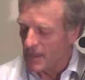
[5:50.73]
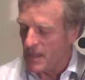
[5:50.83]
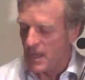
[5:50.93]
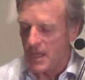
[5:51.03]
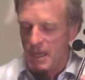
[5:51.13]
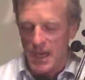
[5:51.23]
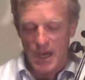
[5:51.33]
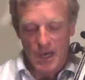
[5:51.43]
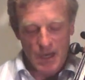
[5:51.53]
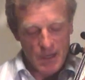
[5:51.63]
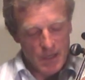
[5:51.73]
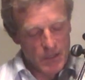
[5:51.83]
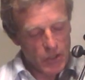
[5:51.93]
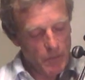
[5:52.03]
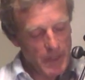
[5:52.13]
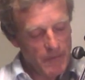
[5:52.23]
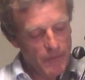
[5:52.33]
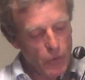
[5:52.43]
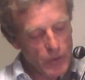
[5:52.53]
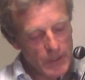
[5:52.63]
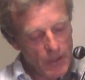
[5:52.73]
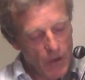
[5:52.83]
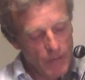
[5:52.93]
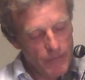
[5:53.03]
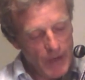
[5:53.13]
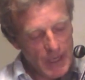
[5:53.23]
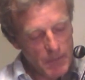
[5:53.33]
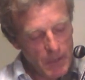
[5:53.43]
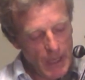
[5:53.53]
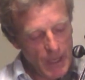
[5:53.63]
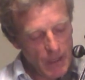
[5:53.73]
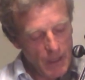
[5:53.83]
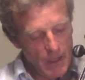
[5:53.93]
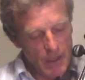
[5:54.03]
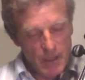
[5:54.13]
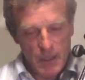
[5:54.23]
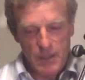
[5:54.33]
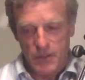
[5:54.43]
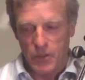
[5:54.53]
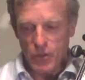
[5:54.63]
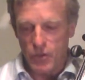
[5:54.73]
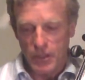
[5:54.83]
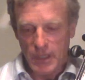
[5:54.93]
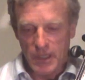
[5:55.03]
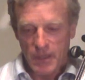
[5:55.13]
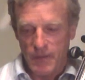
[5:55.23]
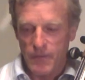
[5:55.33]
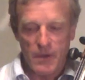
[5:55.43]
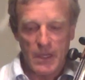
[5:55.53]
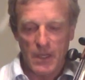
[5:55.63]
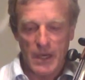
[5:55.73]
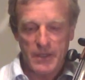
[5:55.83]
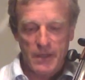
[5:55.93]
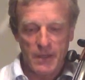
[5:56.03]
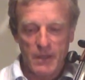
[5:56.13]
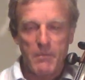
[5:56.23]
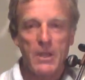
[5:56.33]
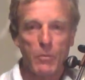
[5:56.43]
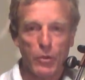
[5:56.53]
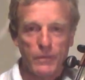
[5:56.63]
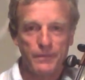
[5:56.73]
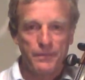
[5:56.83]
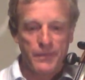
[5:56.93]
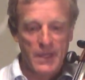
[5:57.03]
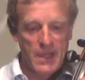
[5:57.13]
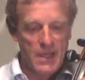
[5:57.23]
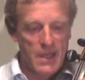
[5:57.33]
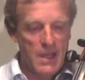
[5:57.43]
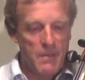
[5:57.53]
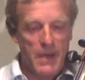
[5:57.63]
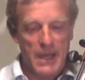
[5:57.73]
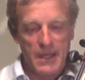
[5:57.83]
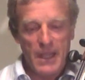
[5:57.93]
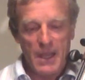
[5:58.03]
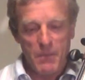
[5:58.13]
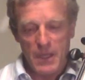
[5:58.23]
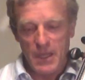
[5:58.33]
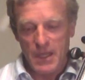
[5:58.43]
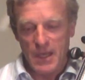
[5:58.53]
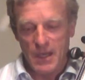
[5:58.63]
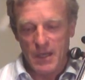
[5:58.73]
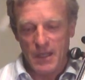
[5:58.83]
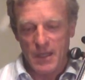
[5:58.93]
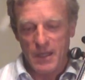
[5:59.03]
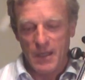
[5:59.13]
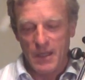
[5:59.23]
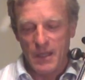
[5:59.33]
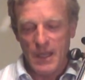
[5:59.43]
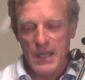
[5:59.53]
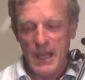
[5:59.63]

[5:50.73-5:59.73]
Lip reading: The stopping force of fast playing is usually very light, minimal, but it can be can